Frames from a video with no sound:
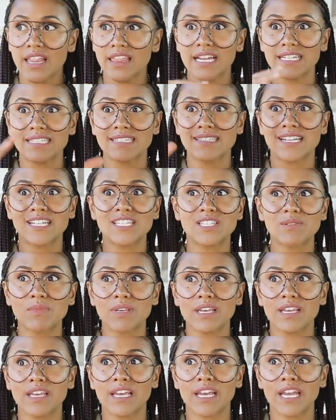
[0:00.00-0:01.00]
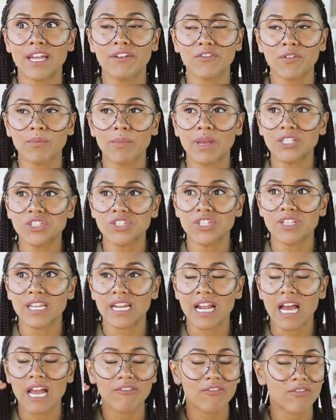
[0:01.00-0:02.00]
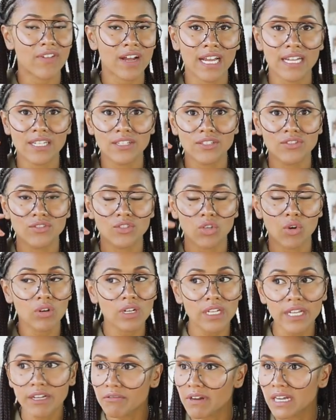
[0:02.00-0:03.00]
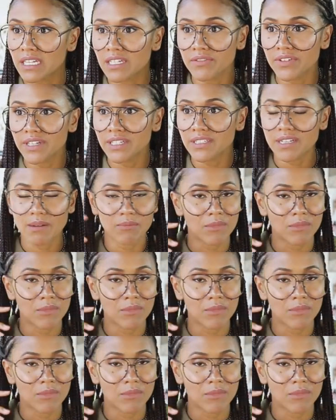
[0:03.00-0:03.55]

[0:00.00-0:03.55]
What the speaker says: that sends me information that I find totally irrelevant,